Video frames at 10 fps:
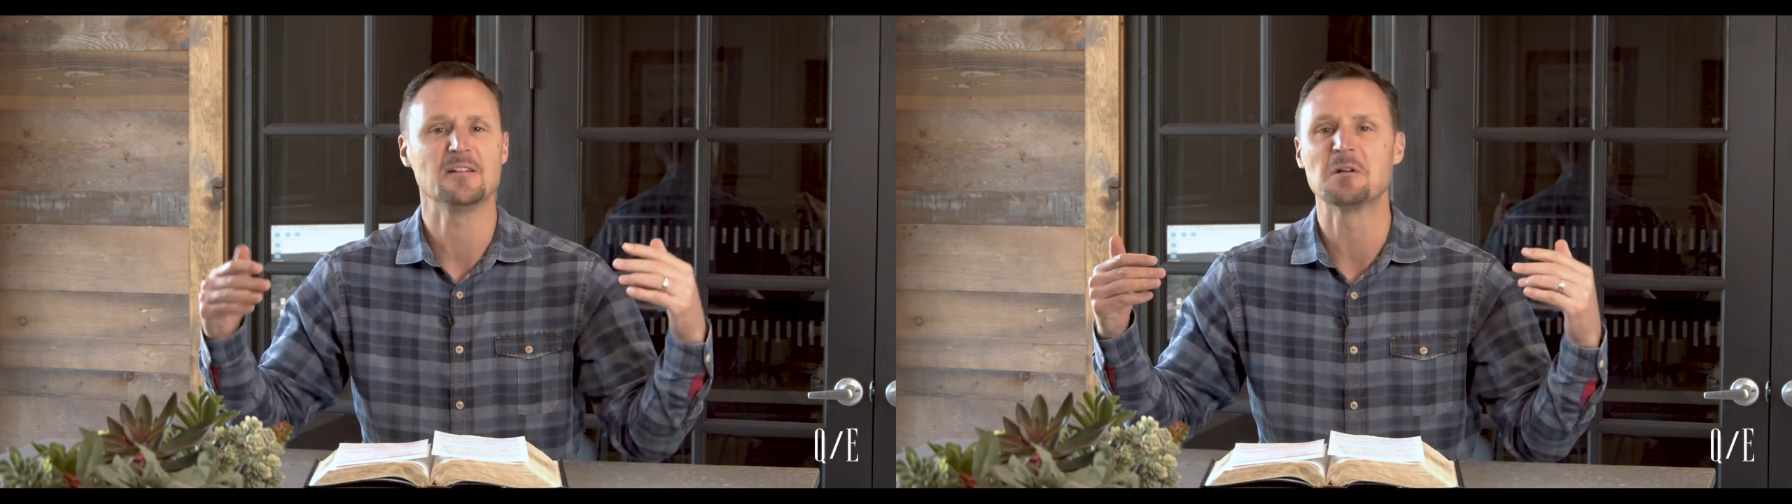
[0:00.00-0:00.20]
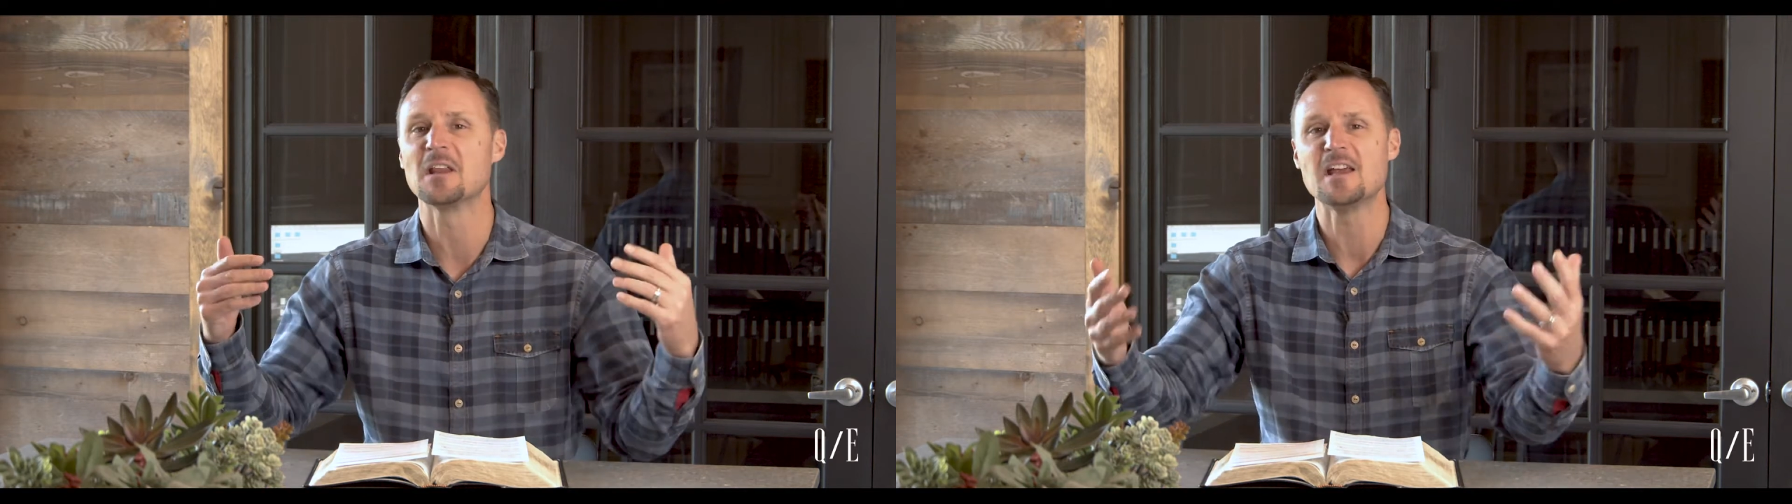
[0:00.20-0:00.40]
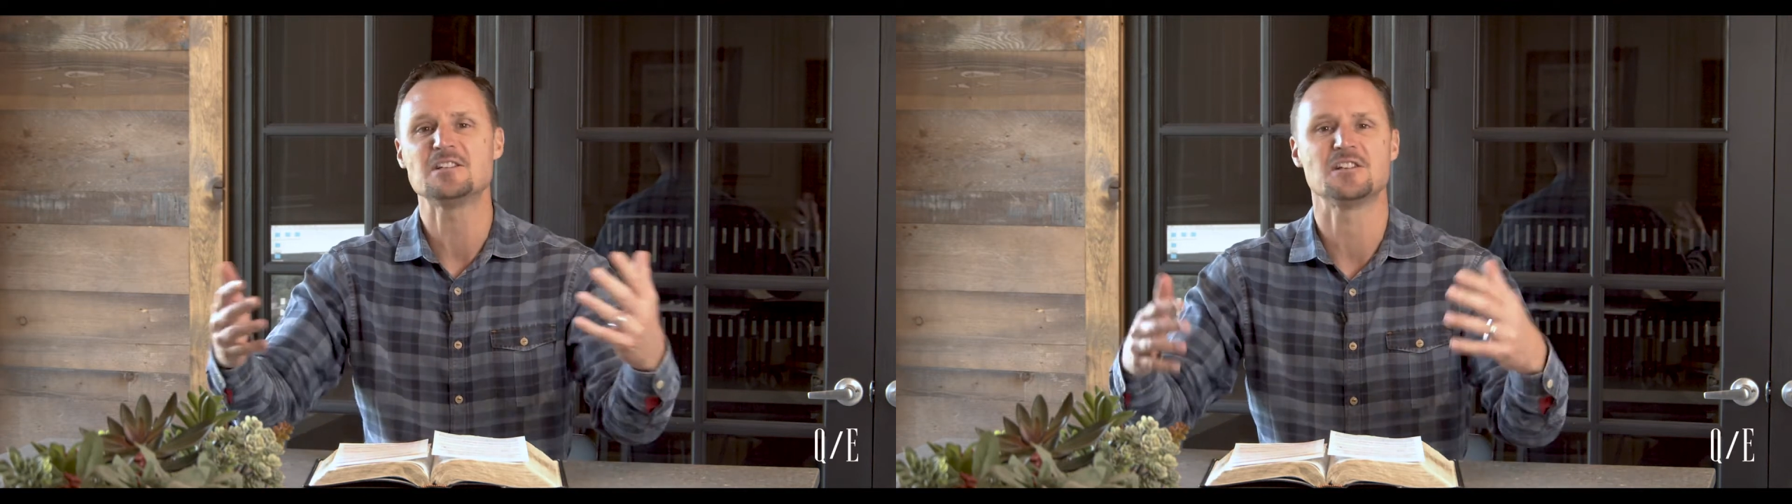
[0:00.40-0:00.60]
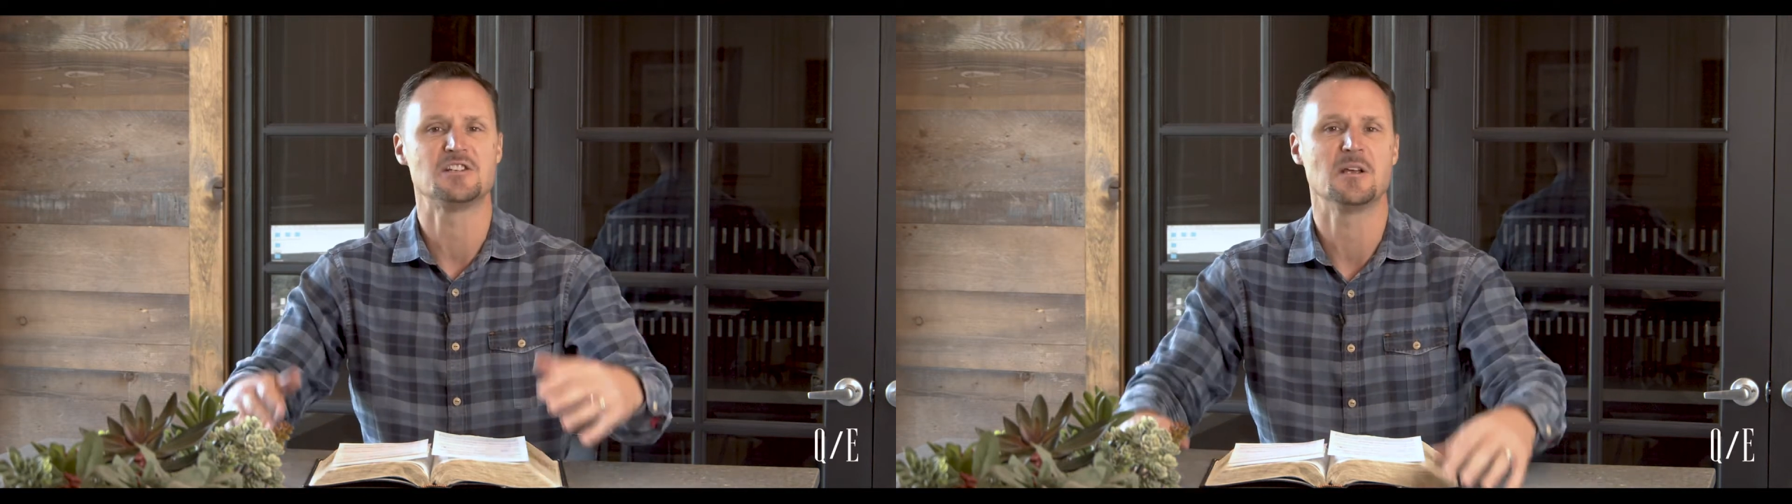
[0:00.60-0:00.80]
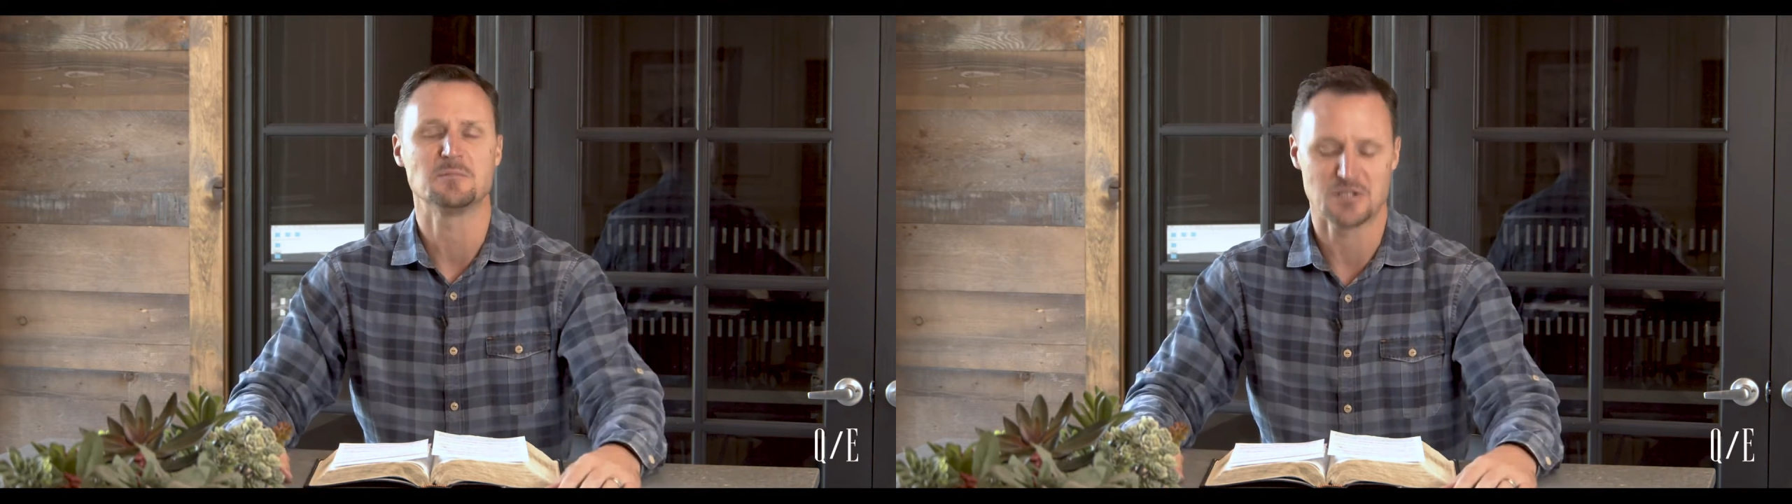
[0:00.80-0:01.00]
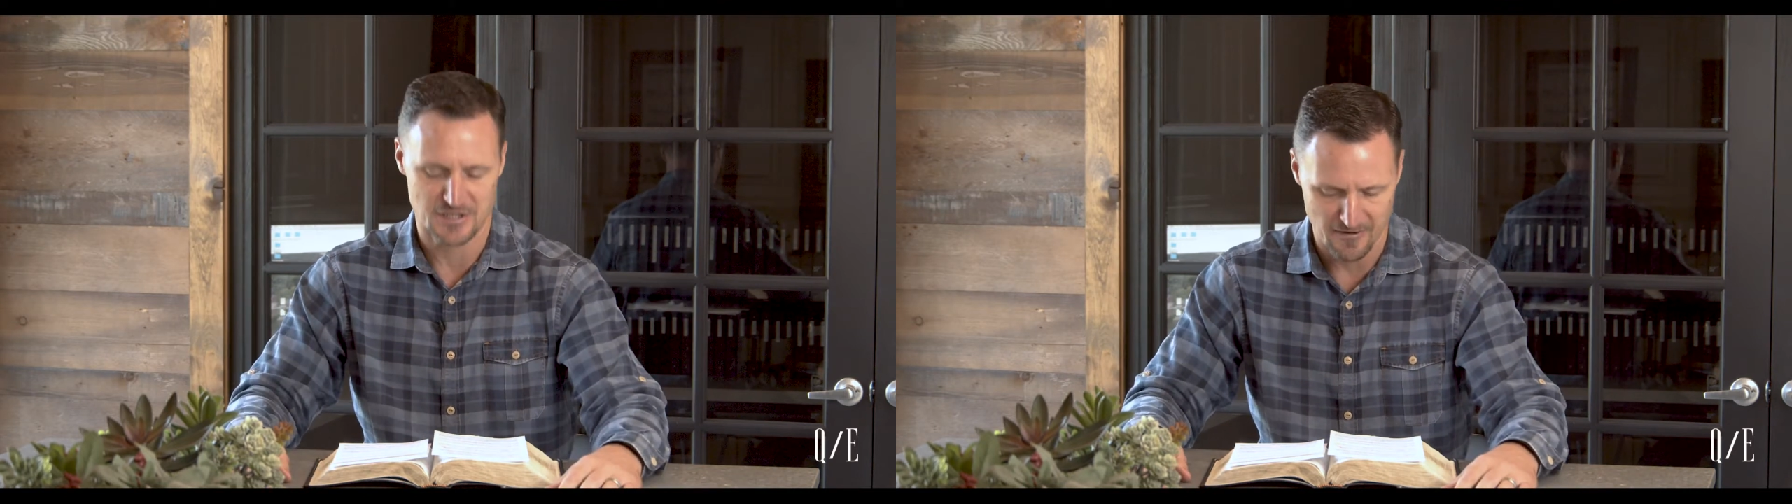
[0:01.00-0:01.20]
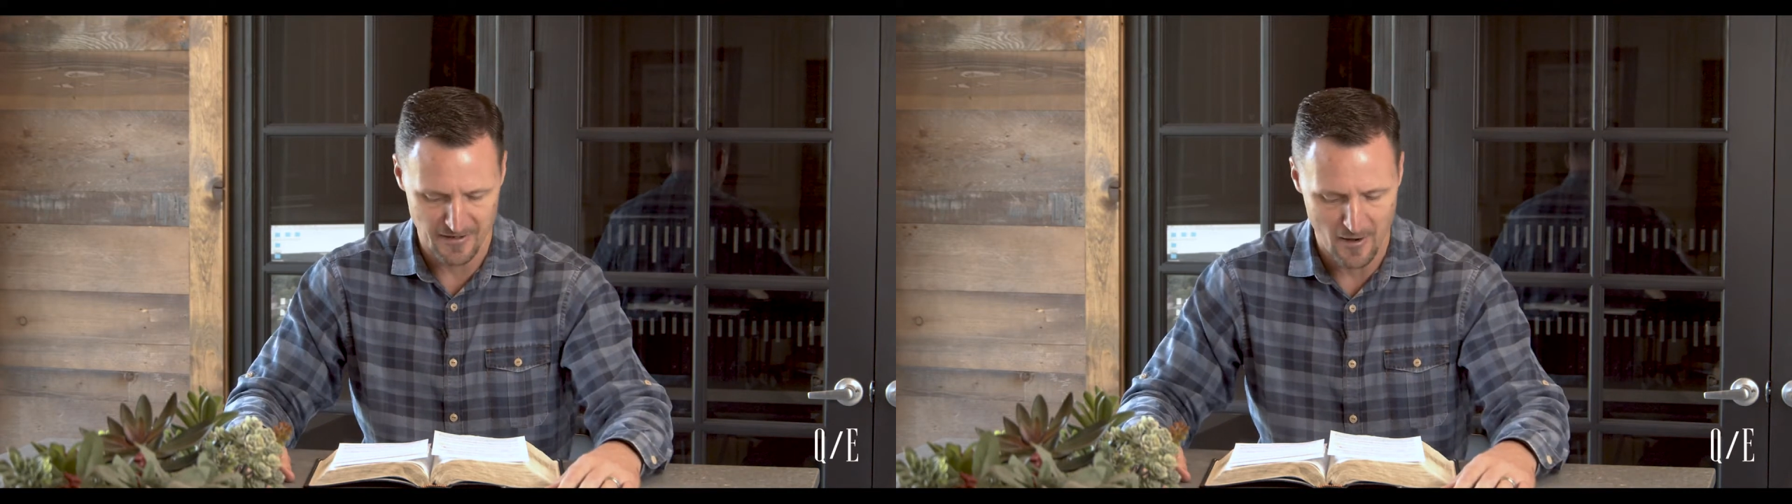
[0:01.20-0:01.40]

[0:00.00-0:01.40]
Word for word: relationship to sharing